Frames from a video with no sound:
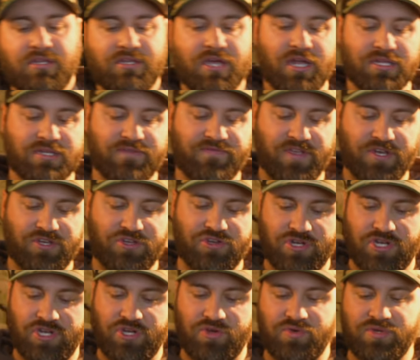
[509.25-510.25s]
Tons of things you
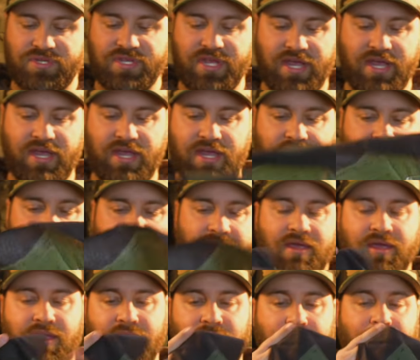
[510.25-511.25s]
can use a
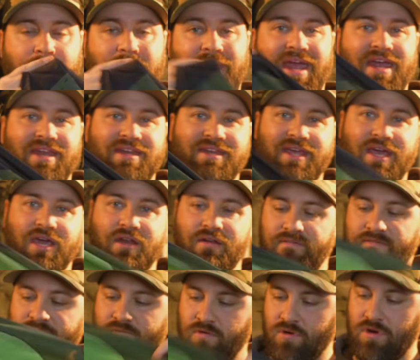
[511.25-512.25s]
bandana
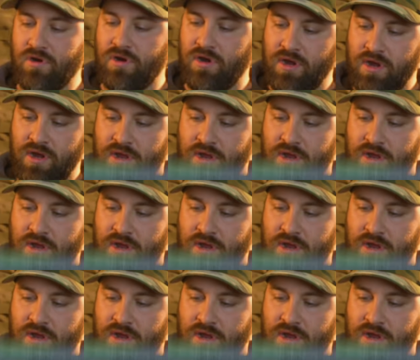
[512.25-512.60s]
for.